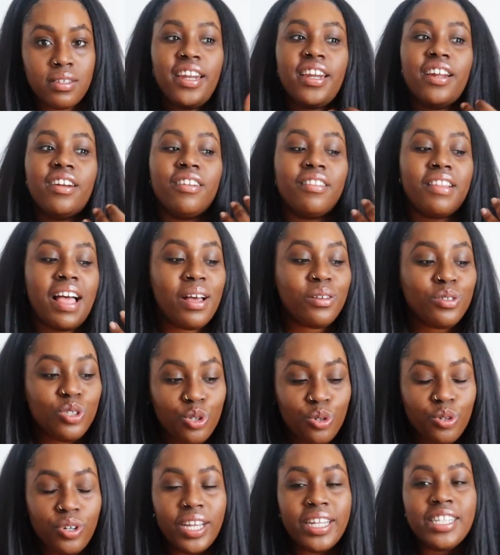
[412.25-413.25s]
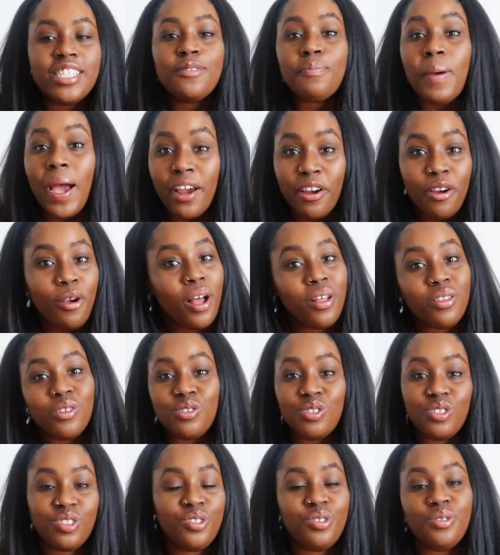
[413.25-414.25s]
and it allows you to inspire
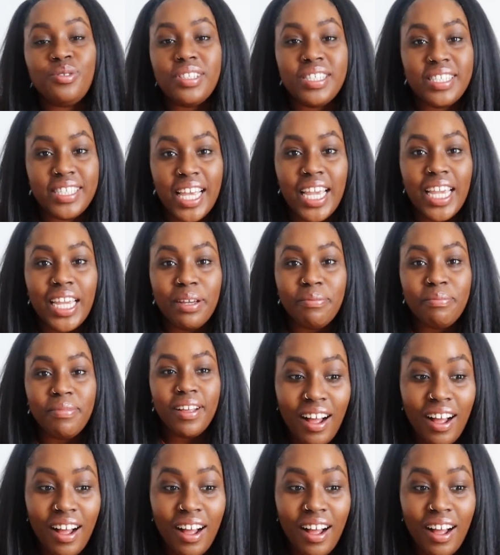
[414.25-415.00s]
others to do the same.